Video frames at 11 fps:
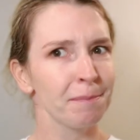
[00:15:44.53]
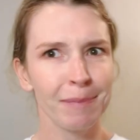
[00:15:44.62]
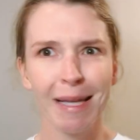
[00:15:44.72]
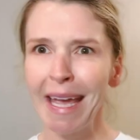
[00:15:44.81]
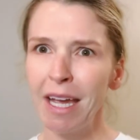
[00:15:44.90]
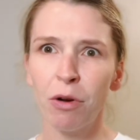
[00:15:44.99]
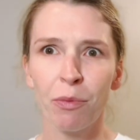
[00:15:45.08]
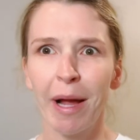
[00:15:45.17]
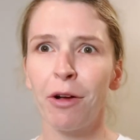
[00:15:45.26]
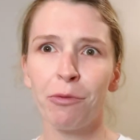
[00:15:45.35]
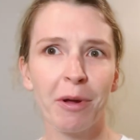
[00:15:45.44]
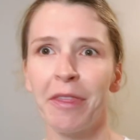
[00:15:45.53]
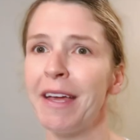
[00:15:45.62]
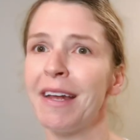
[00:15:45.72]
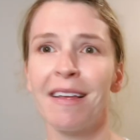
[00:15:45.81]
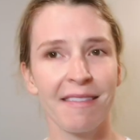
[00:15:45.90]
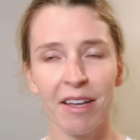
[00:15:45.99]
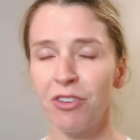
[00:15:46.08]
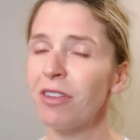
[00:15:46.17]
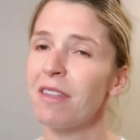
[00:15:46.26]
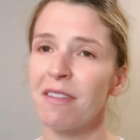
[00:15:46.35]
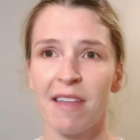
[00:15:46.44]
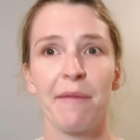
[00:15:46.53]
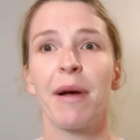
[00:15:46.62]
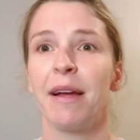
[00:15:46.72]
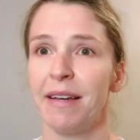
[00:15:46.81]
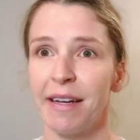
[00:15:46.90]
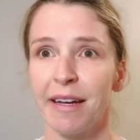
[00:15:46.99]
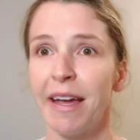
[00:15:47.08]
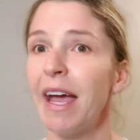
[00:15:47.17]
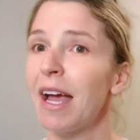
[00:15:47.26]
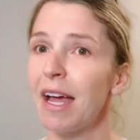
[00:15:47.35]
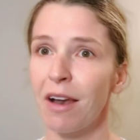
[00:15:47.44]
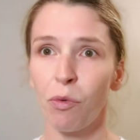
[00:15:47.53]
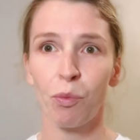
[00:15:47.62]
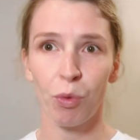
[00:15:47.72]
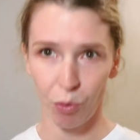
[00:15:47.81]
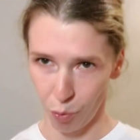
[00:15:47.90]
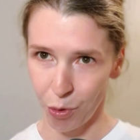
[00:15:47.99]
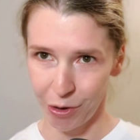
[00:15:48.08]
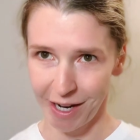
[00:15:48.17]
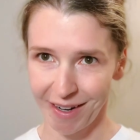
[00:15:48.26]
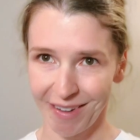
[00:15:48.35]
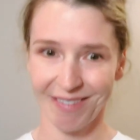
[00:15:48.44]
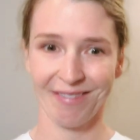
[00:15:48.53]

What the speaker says: playing around with it, essentially the same idea, and rewarding.